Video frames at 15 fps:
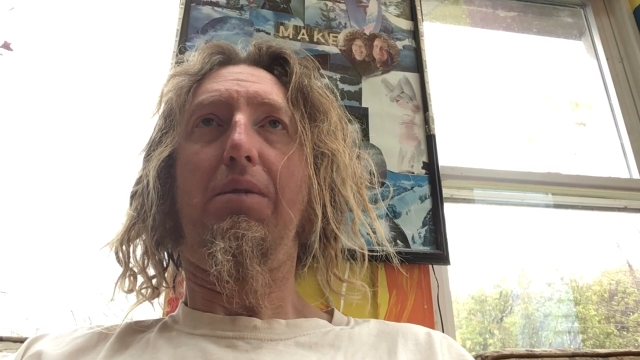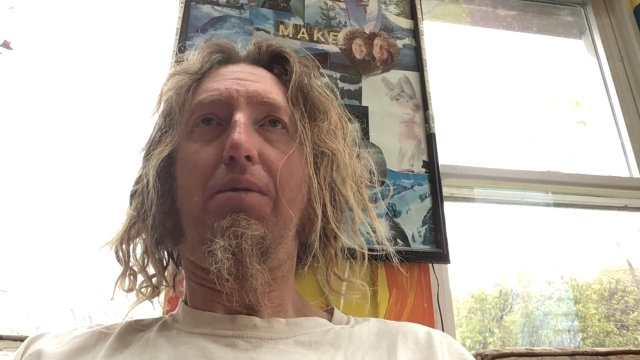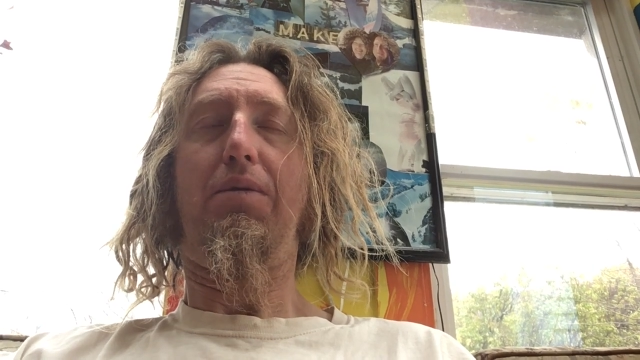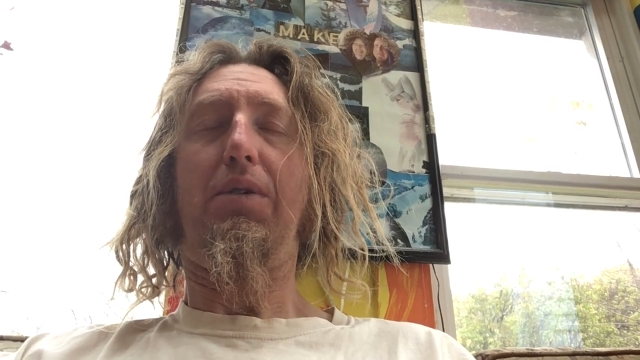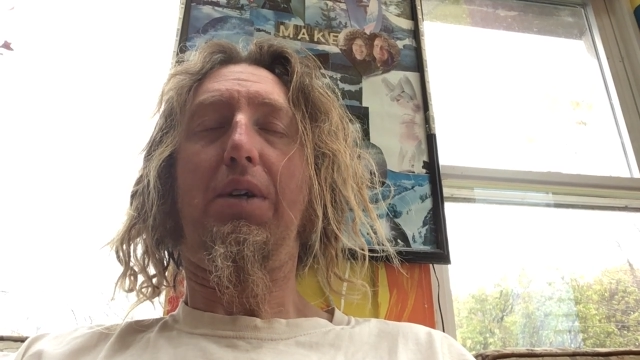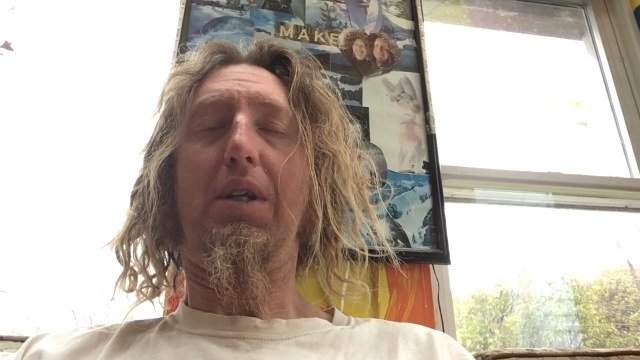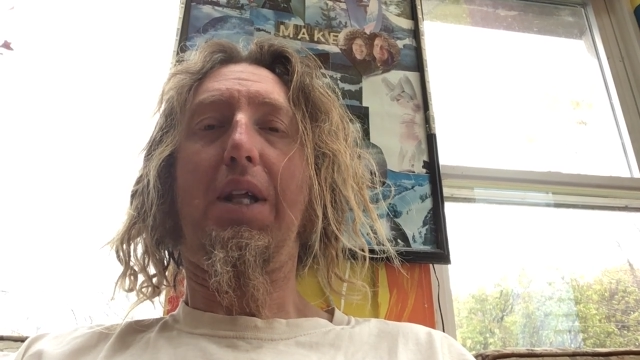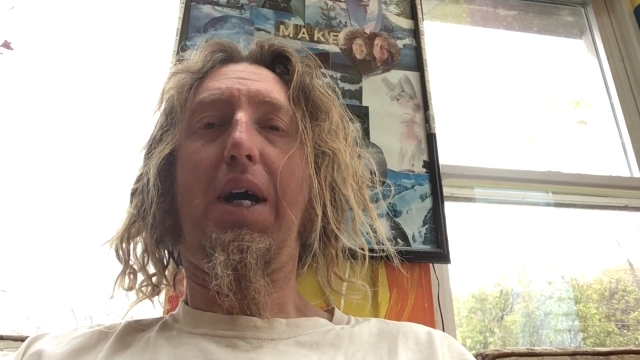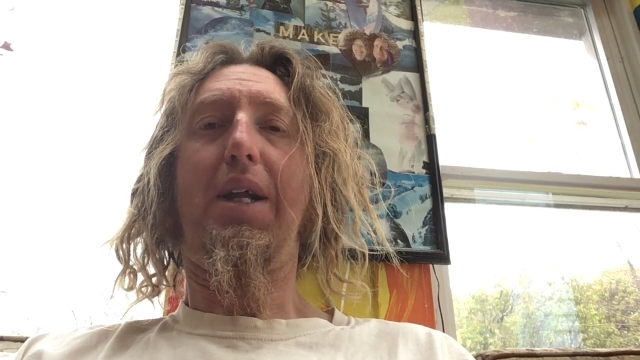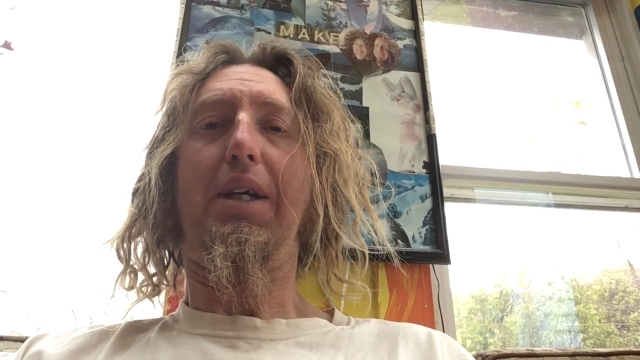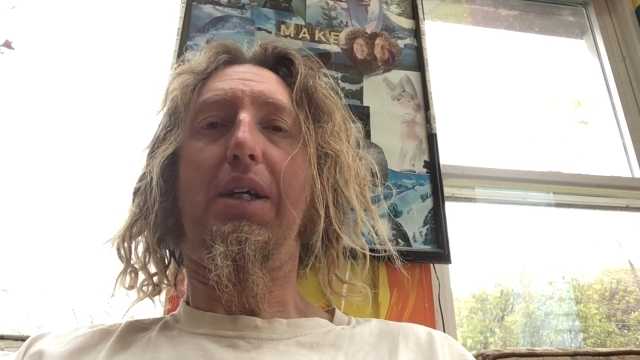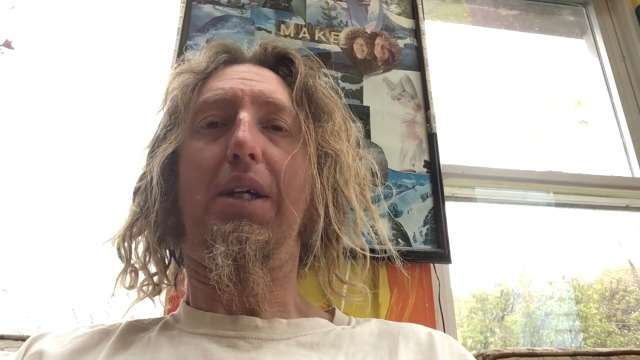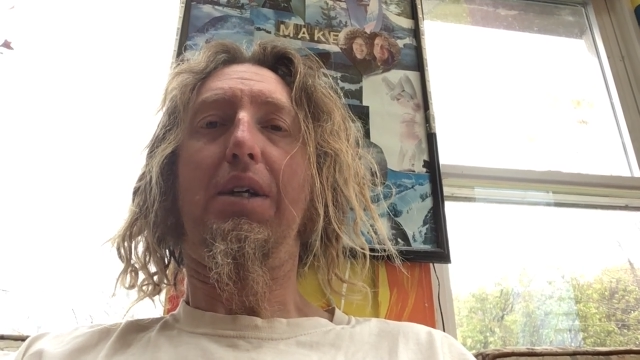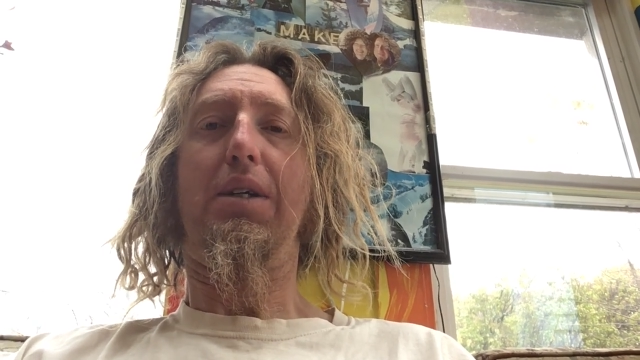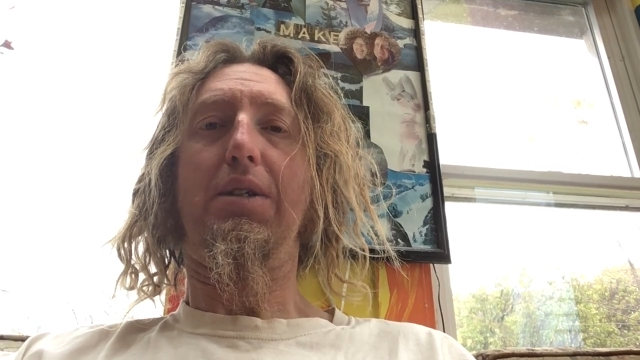for a lot
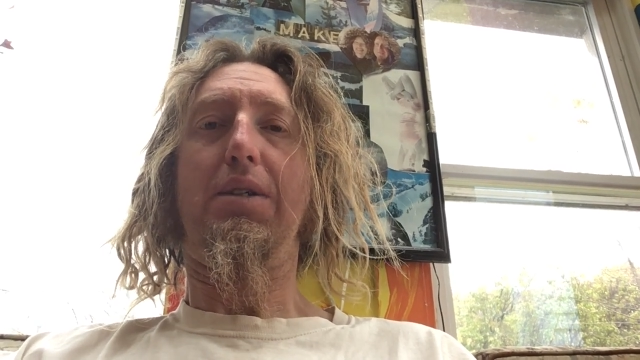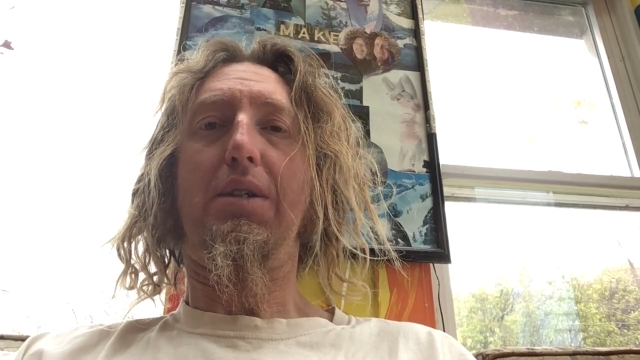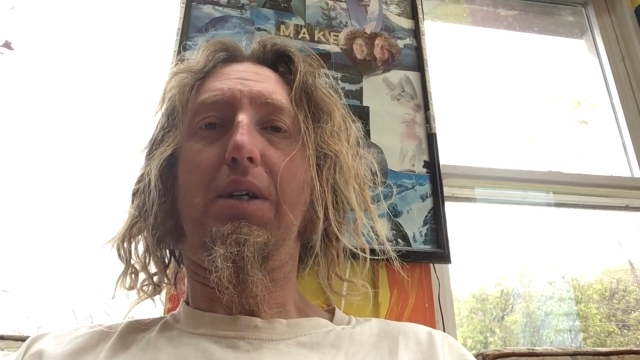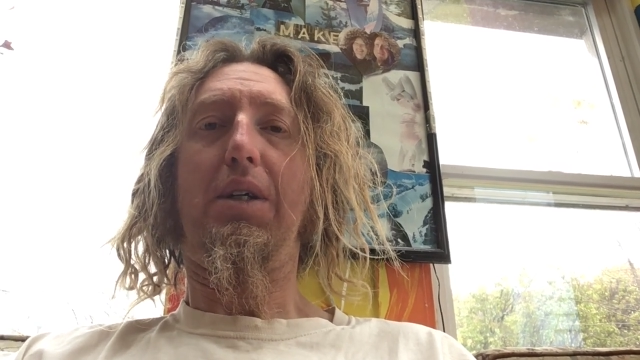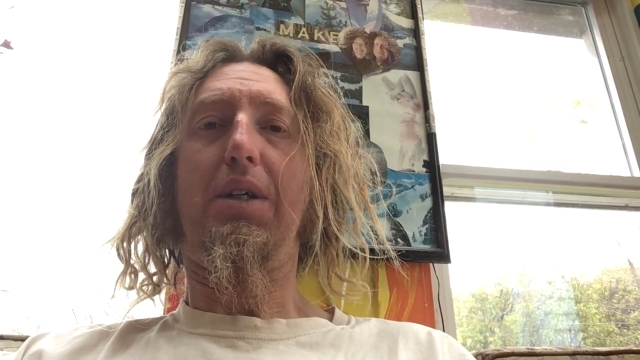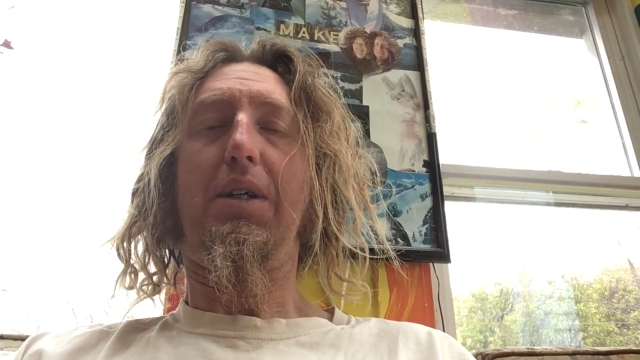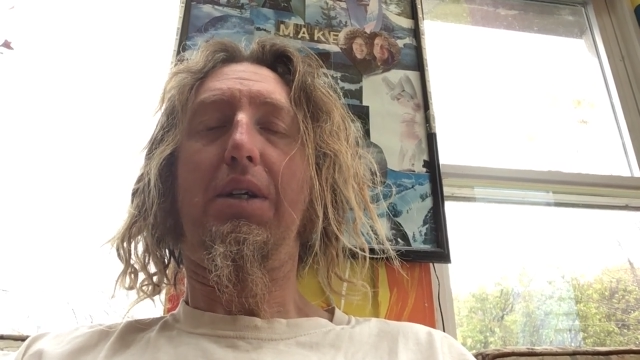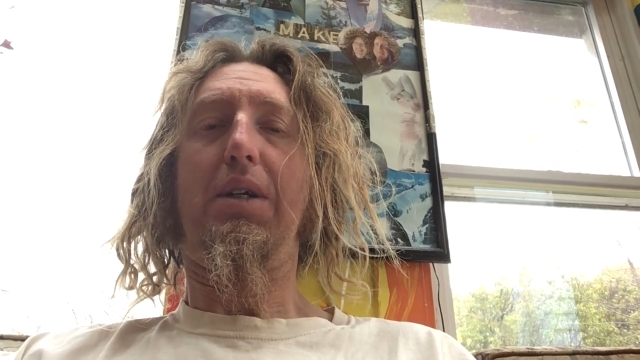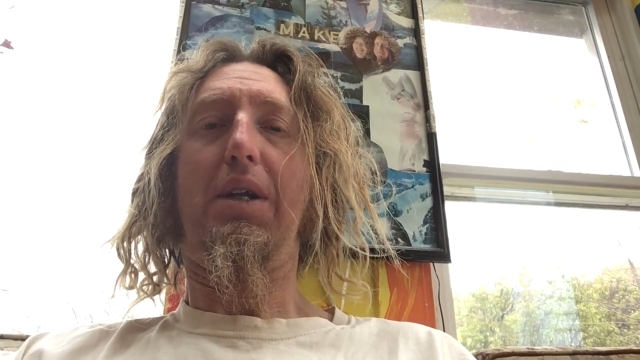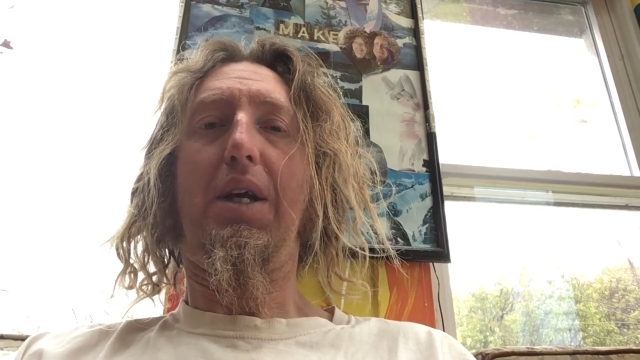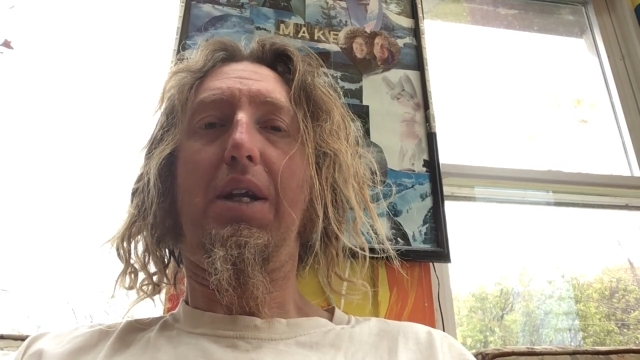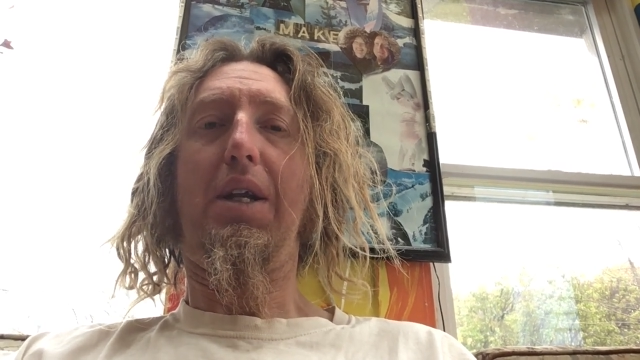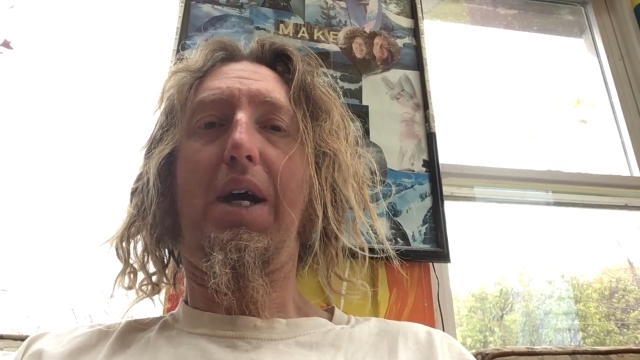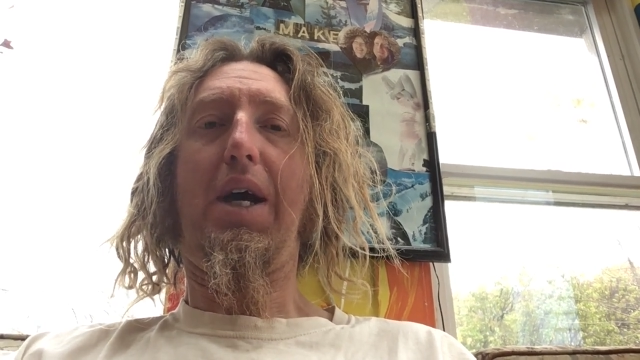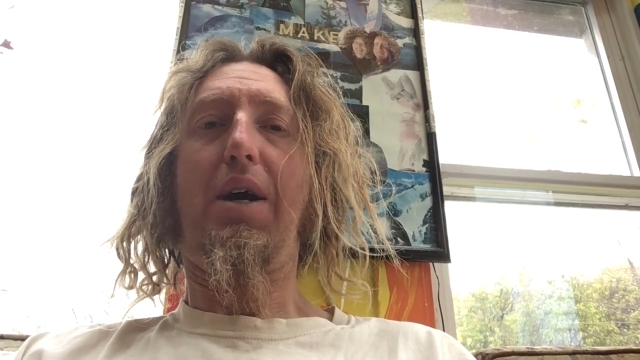of years,
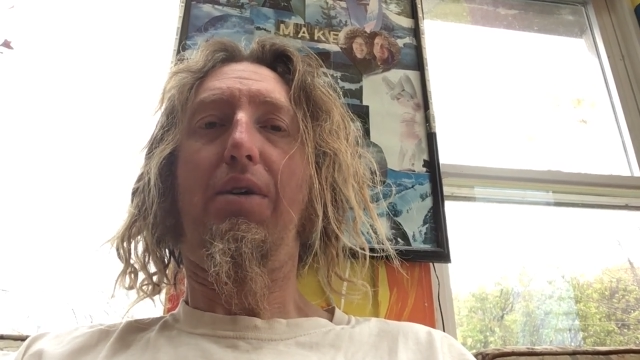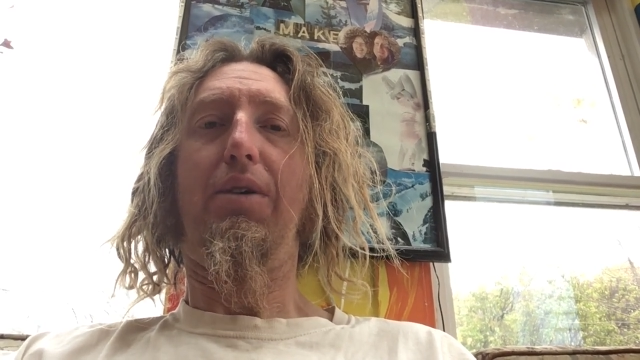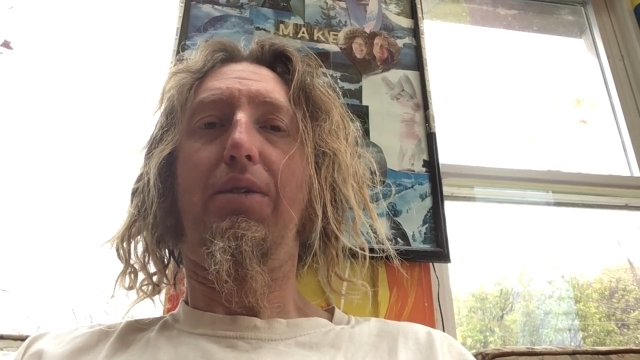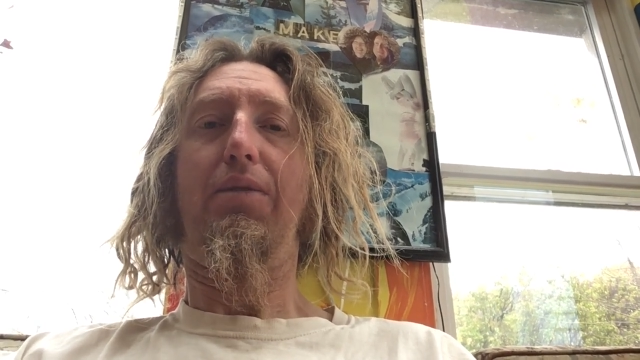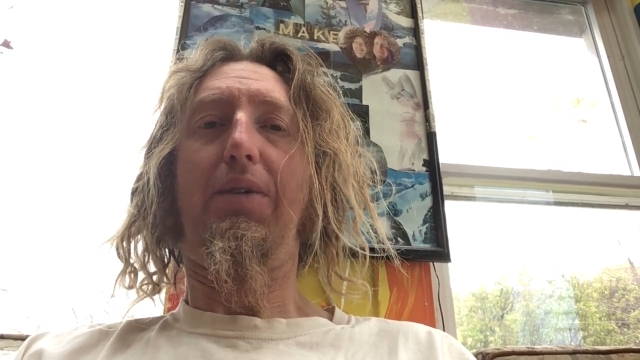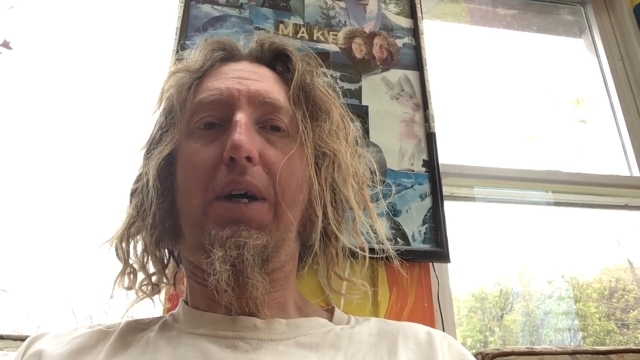and now it's